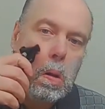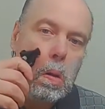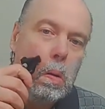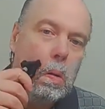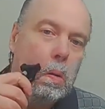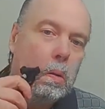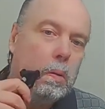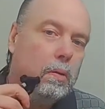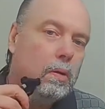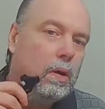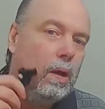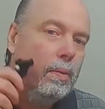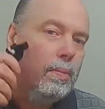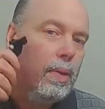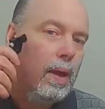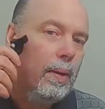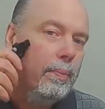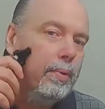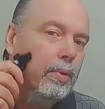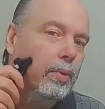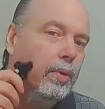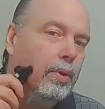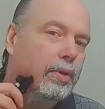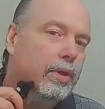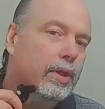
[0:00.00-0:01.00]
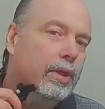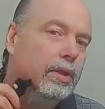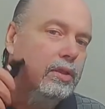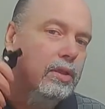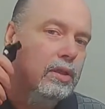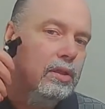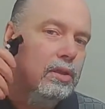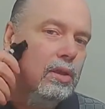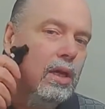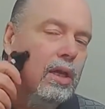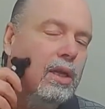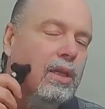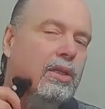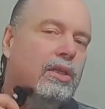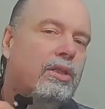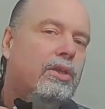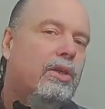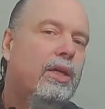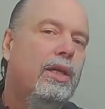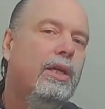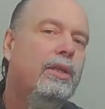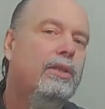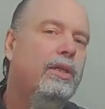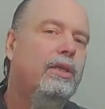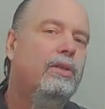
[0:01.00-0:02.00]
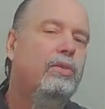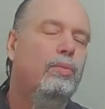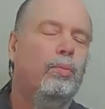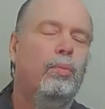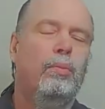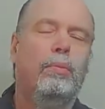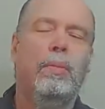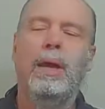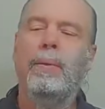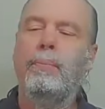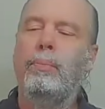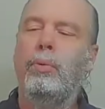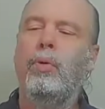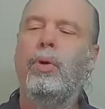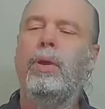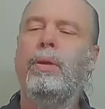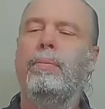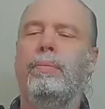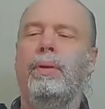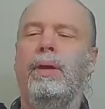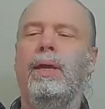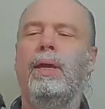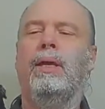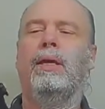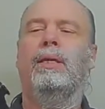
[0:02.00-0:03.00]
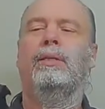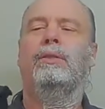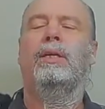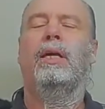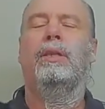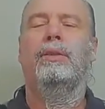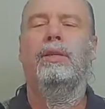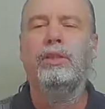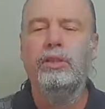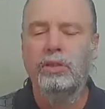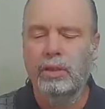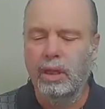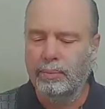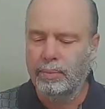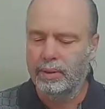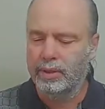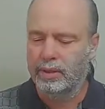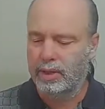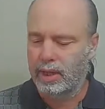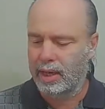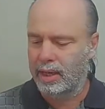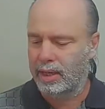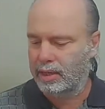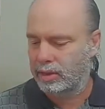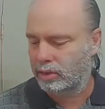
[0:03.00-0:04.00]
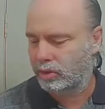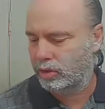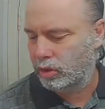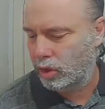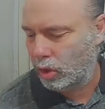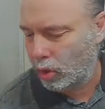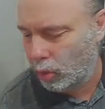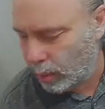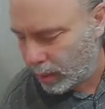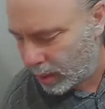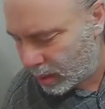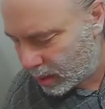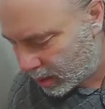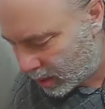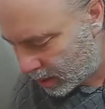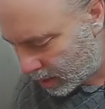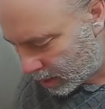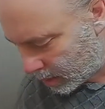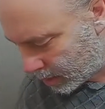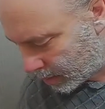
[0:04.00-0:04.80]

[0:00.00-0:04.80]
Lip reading: So I'm happy with this. It's not this. My point being is that this number 10 is nowhere near